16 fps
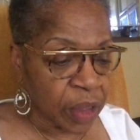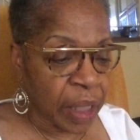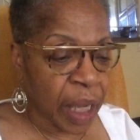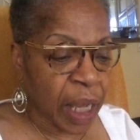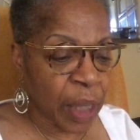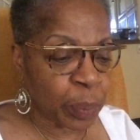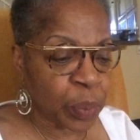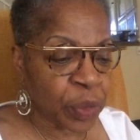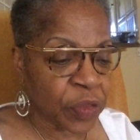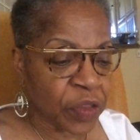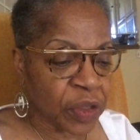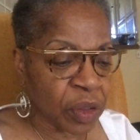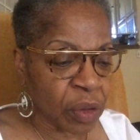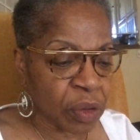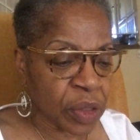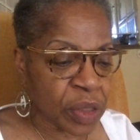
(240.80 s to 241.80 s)
God put
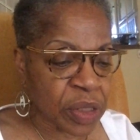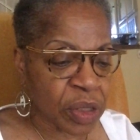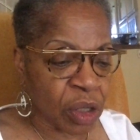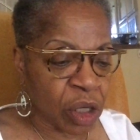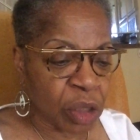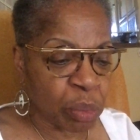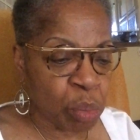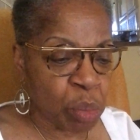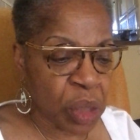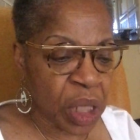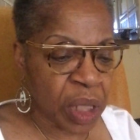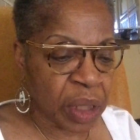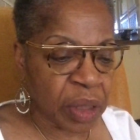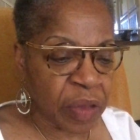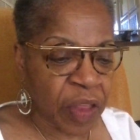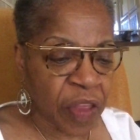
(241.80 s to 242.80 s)
the onus on
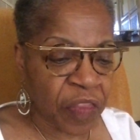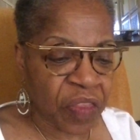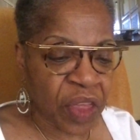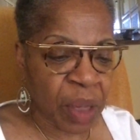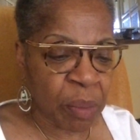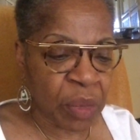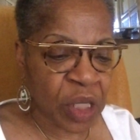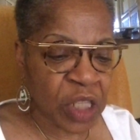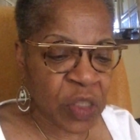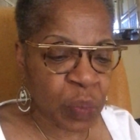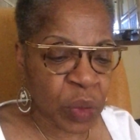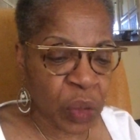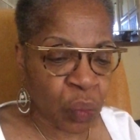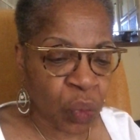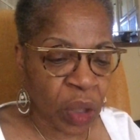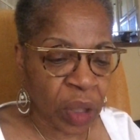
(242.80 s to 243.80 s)
men that they must
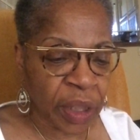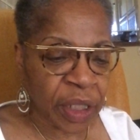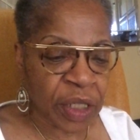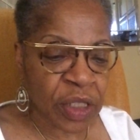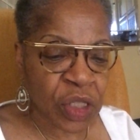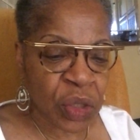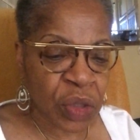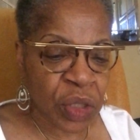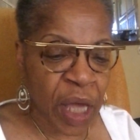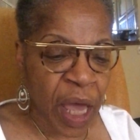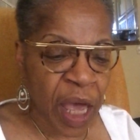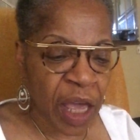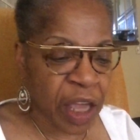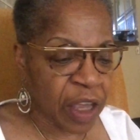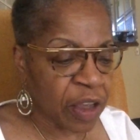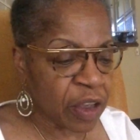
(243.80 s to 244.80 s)
be willing to
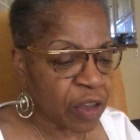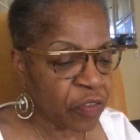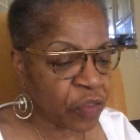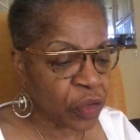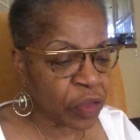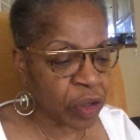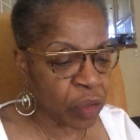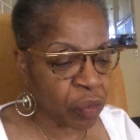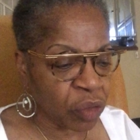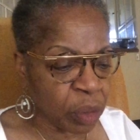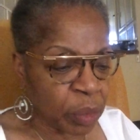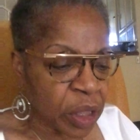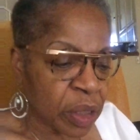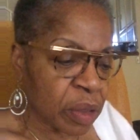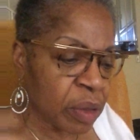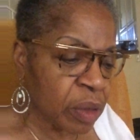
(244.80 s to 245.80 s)
die for their
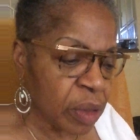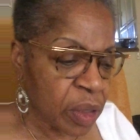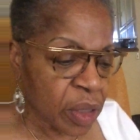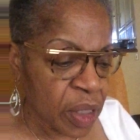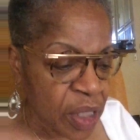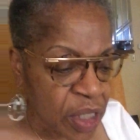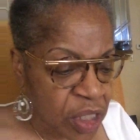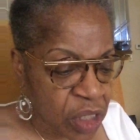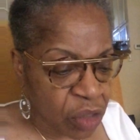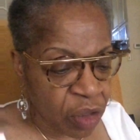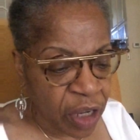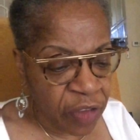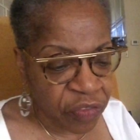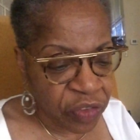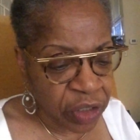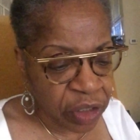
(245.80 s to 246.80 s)
women. So
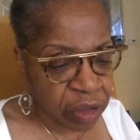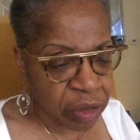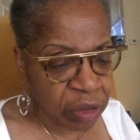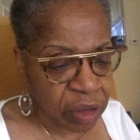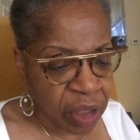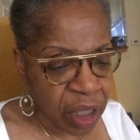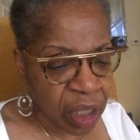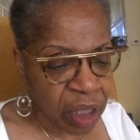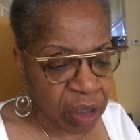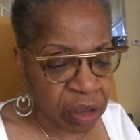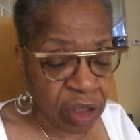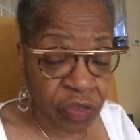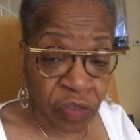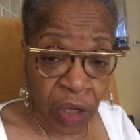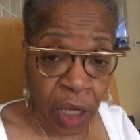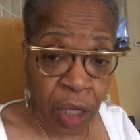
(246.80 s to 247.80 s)
I figured that
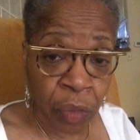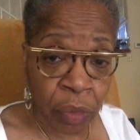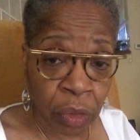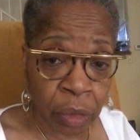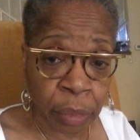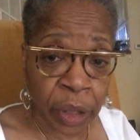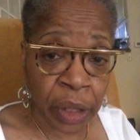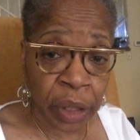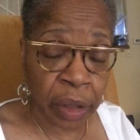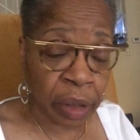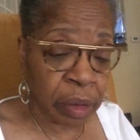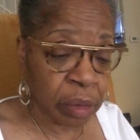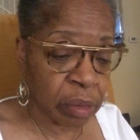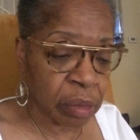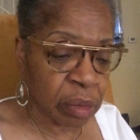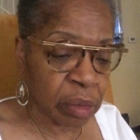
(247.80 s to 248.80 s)
if I were a
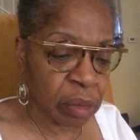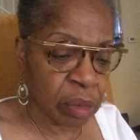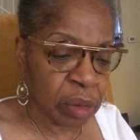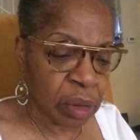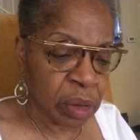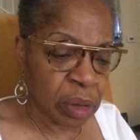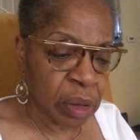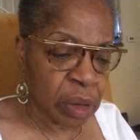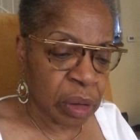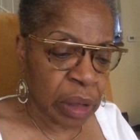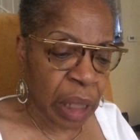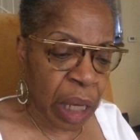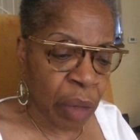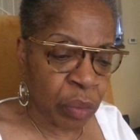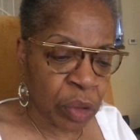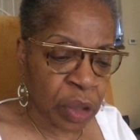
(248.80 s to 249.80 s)
man,
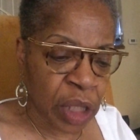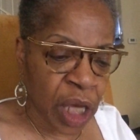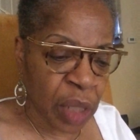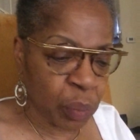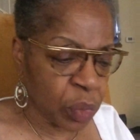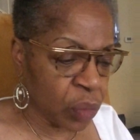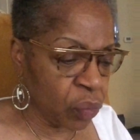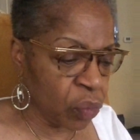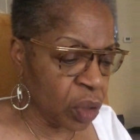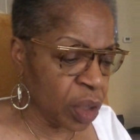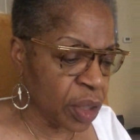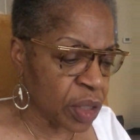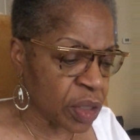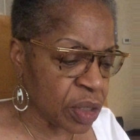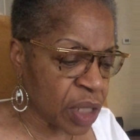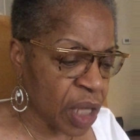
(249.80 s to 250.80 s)
I would not be
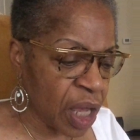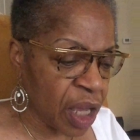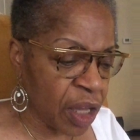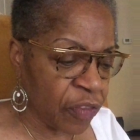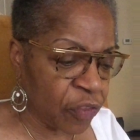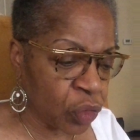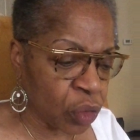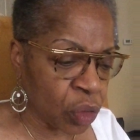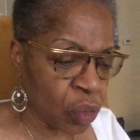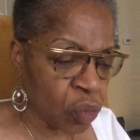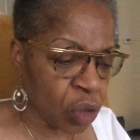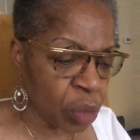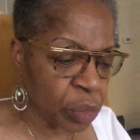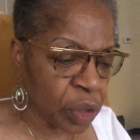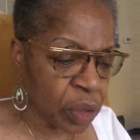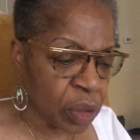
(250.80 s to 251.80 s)
willing to die for a
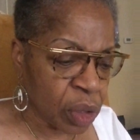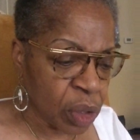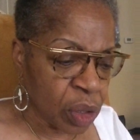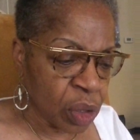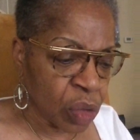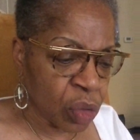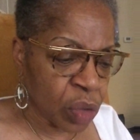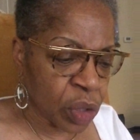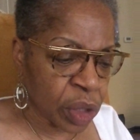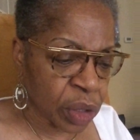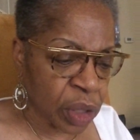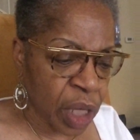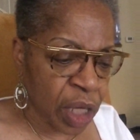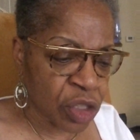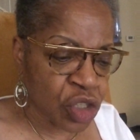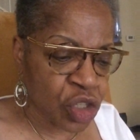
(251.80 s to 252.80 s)
woman who could
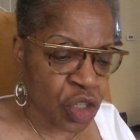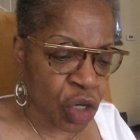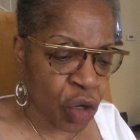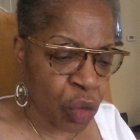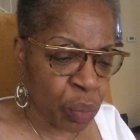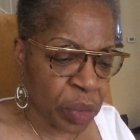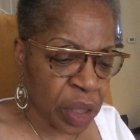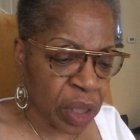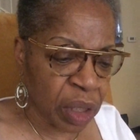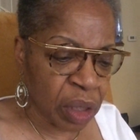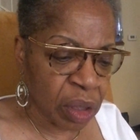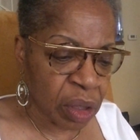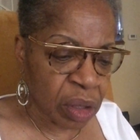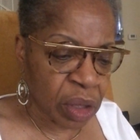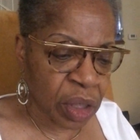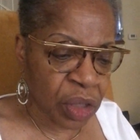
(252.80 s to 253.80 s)
not show me
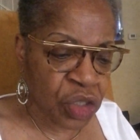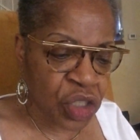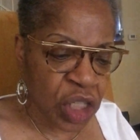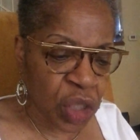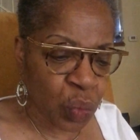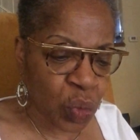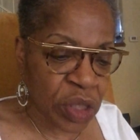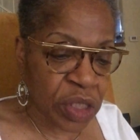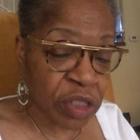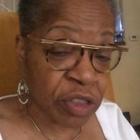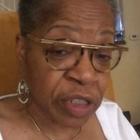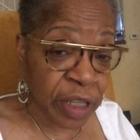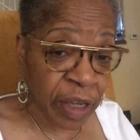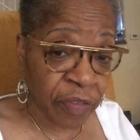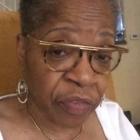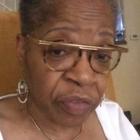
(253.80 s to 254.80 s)
that she was
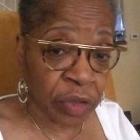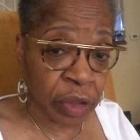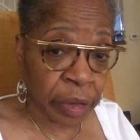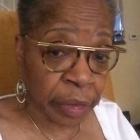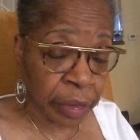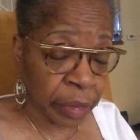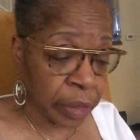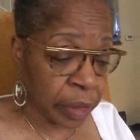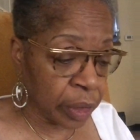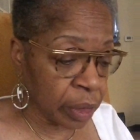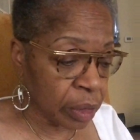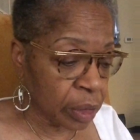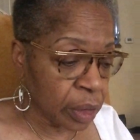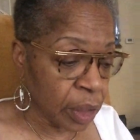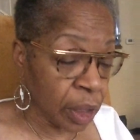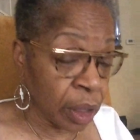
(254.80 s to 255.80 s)
definitely
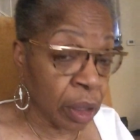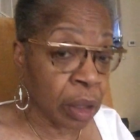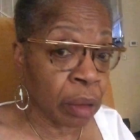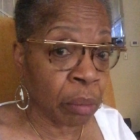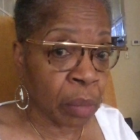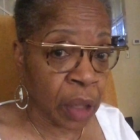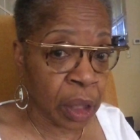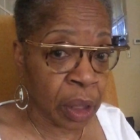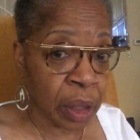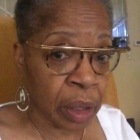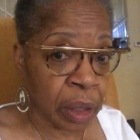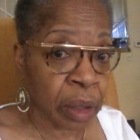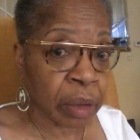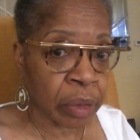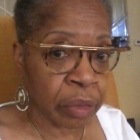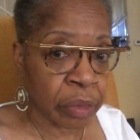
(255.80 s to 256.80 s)
in
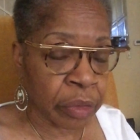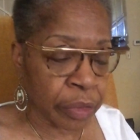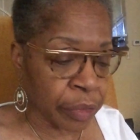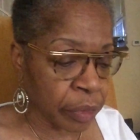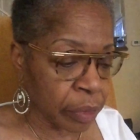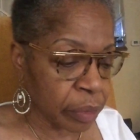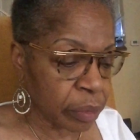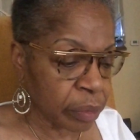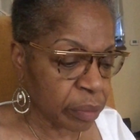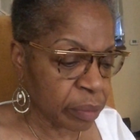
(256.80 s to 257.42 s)
my corner.